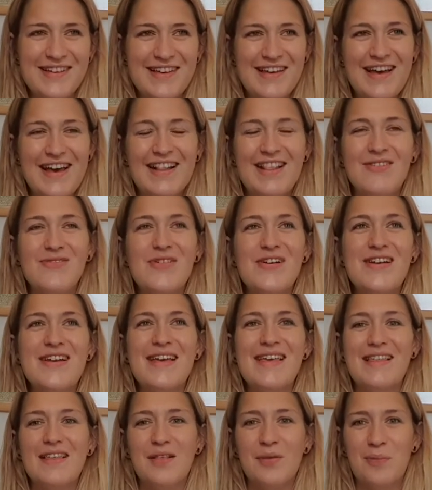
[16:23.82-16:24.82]
it's a
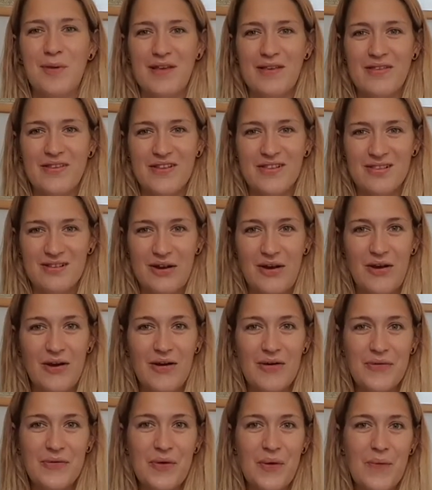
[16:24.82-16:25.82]
ridiculous place to
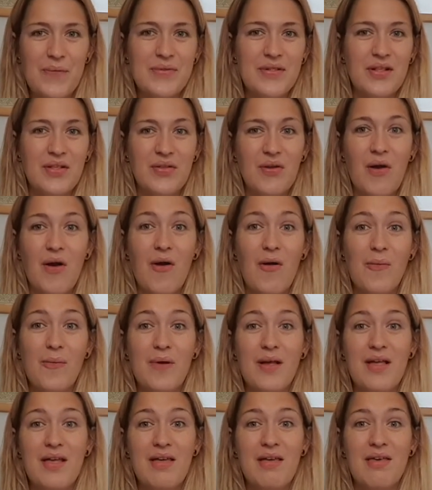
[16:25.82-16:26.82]
start. Go and start
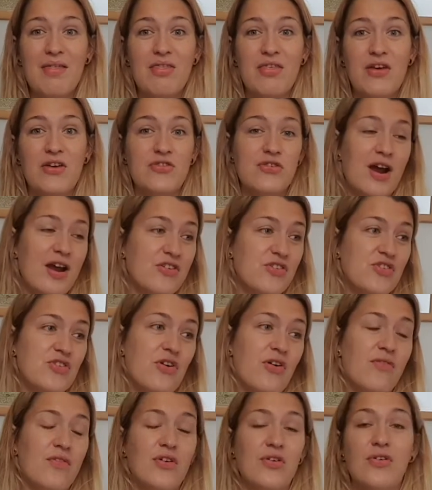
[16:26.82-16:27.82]
with a trashy
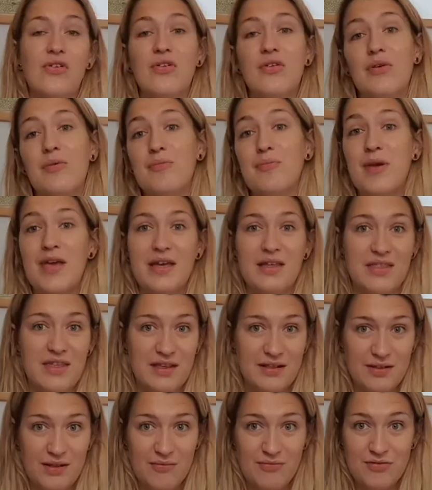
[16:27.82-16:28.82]
novel and pick
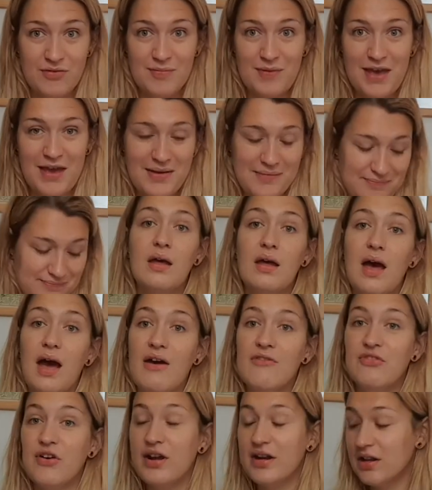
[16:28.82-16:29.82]
things up from there.
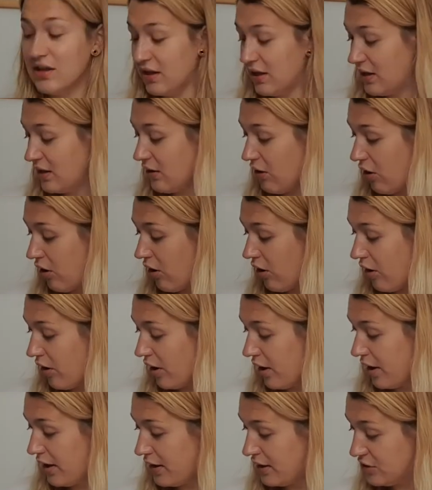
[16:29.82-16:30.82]
And finally,
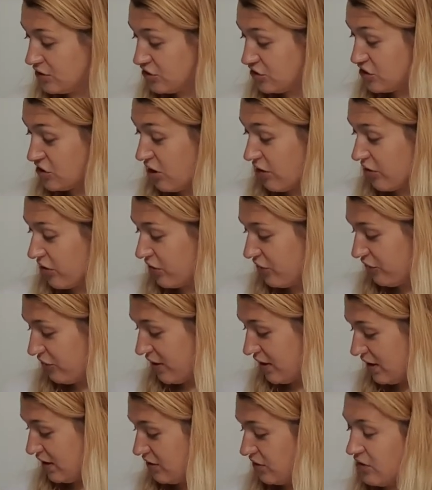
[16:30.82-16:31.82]
I just
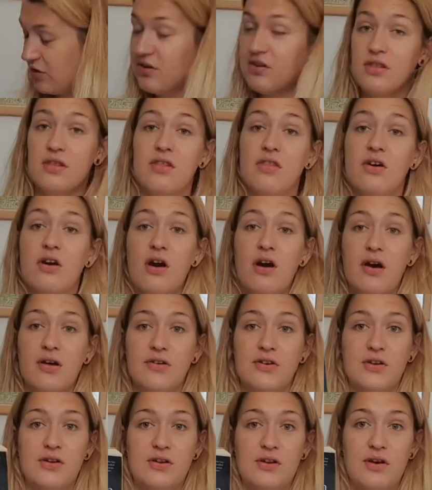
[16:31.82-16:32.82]
finished The
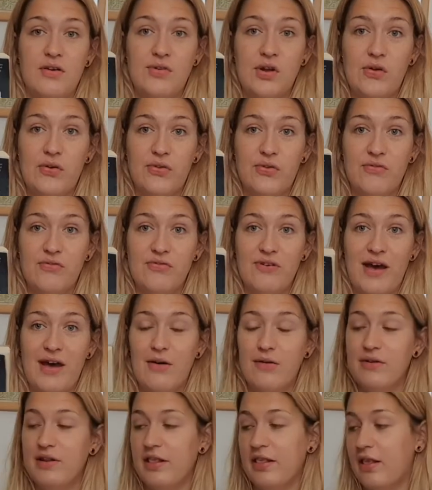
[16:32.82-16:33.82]
Garden of Lost and
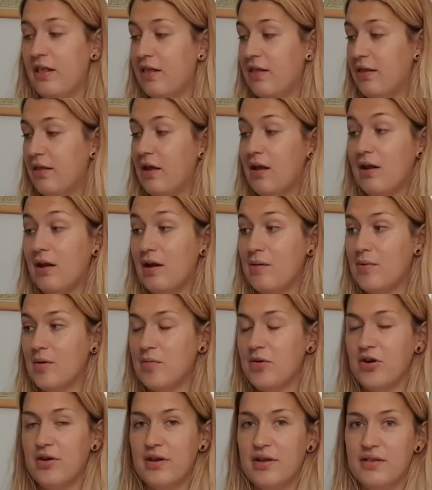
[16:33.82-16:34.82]
Found. This is a library
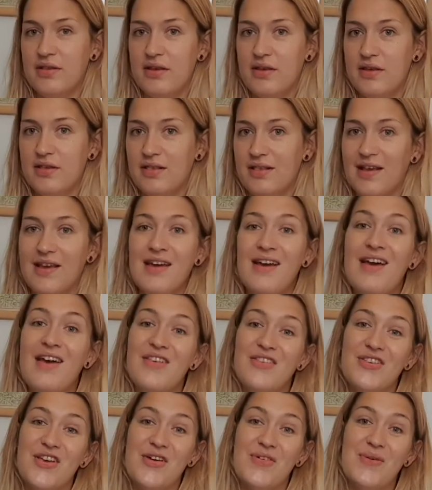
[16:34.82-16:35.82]
book, as you can see.
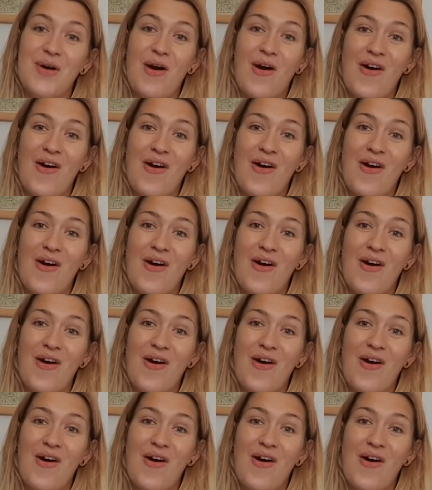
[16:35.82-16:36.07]
So